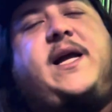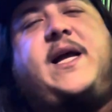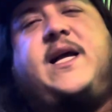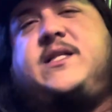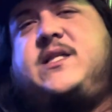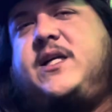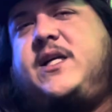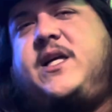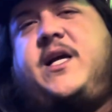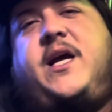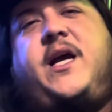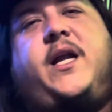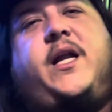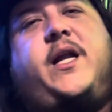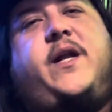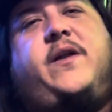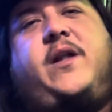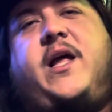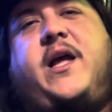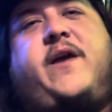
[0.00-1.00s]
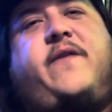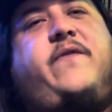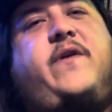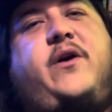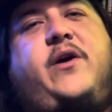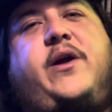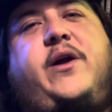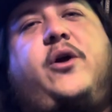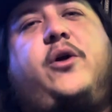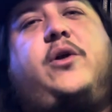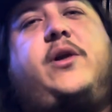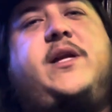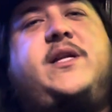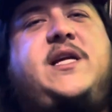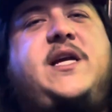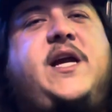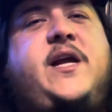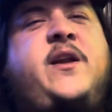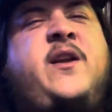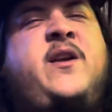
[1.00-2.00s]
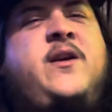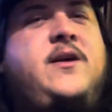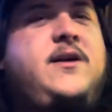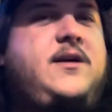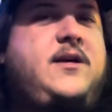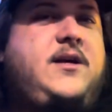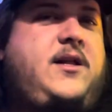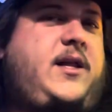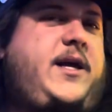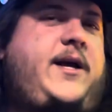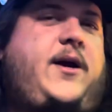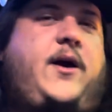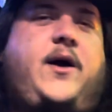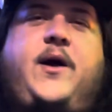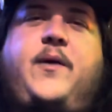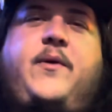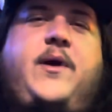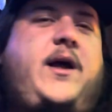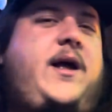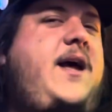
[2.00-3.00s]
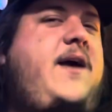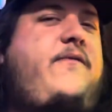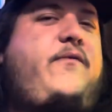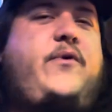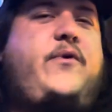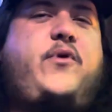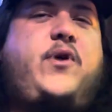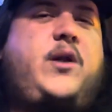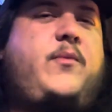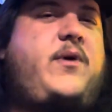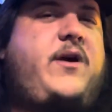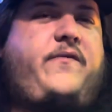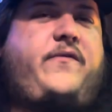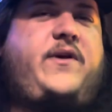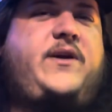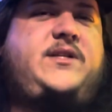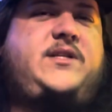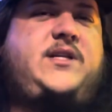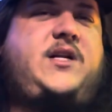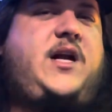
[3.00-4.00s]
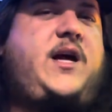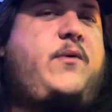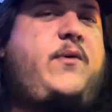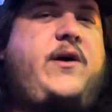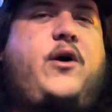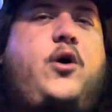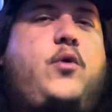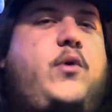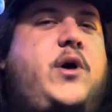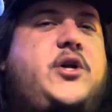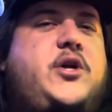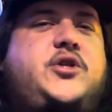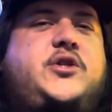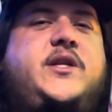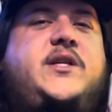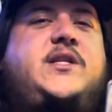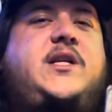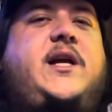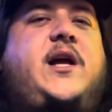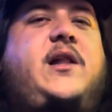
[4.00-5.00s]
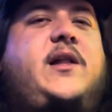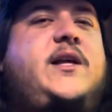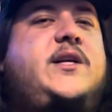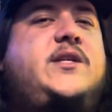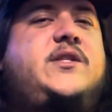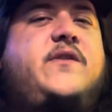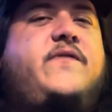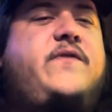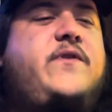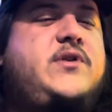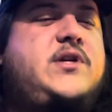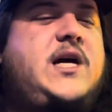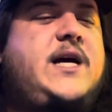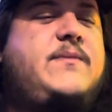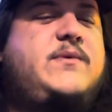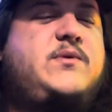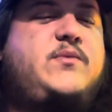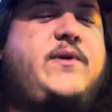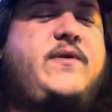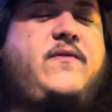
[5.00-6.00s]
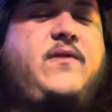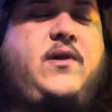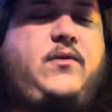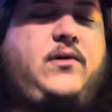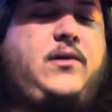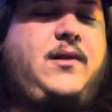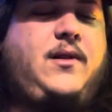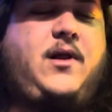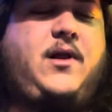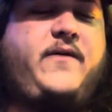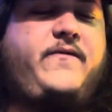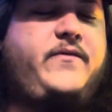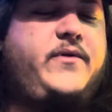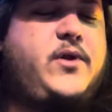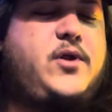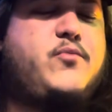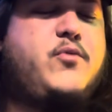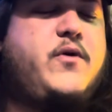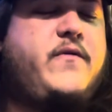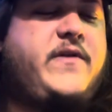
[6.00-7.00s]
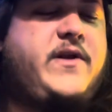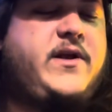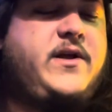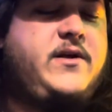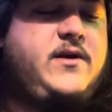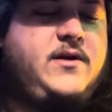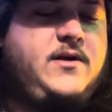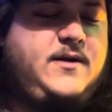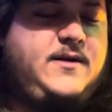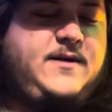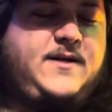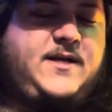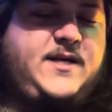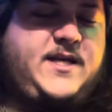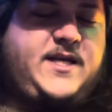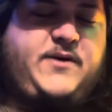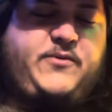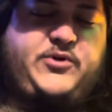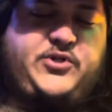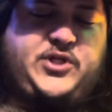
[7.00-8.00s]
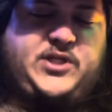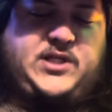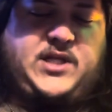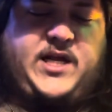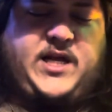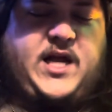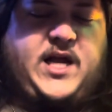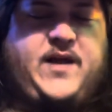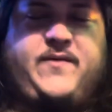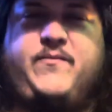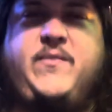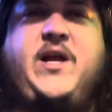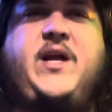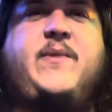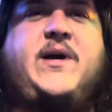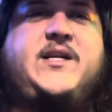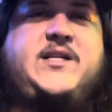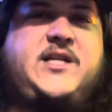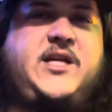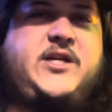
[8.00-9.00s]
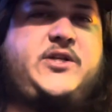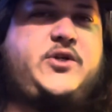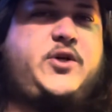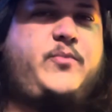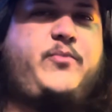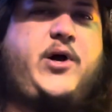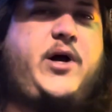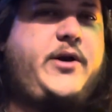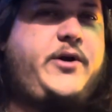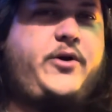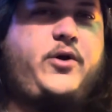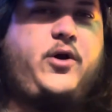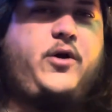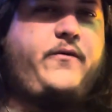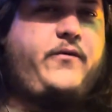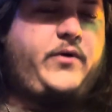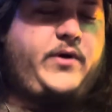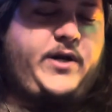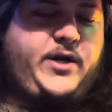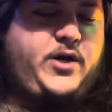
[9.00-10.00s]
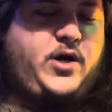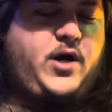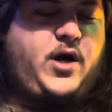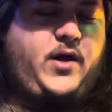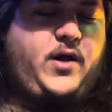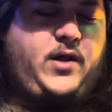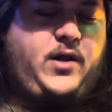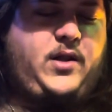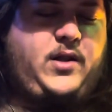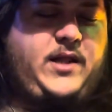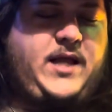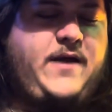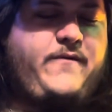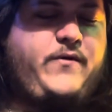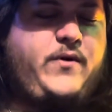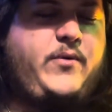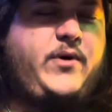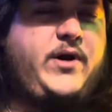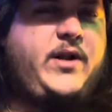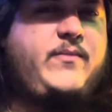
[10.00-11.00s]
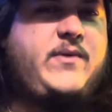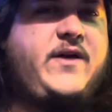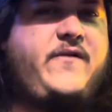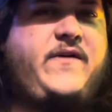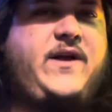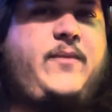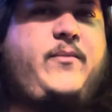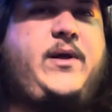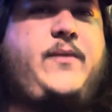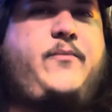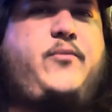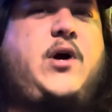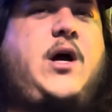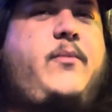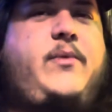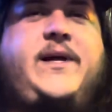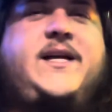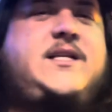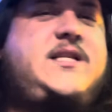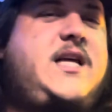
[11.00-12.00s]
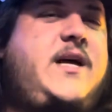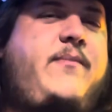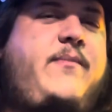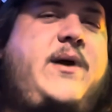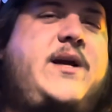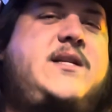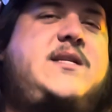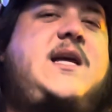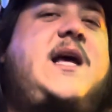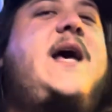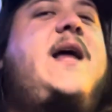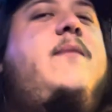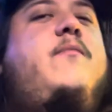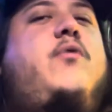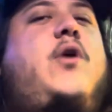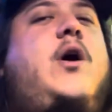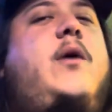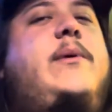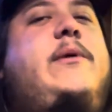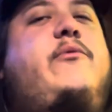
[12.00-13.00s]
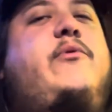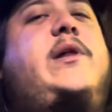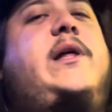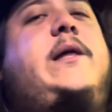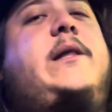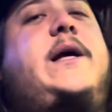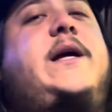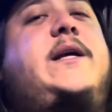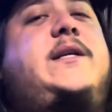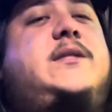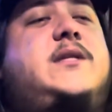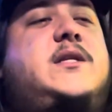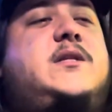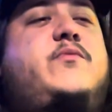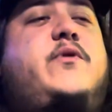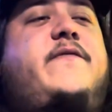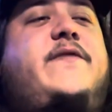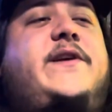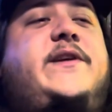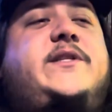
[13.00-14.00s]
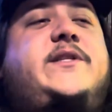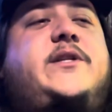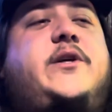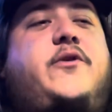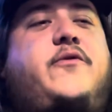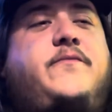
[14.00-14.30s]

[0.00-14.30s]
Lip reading: as a kid and like very early teen. Like every one of my friends and I, we all watched this like at least a few times. We loved this movie. It was just like me and my sister bonded over it. You know, everyone in my family, probably except my dad, probably really likes this movie. So